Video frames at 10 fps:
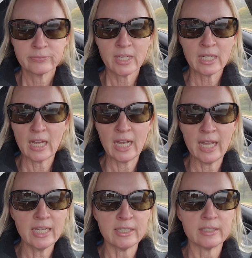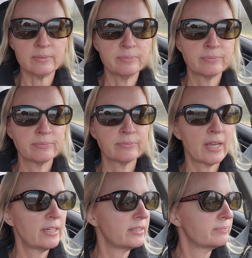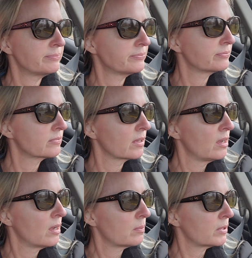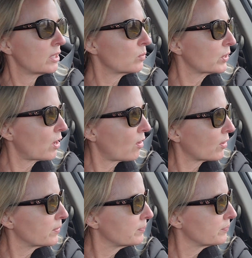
I, I hate it. Hate it. But here we are.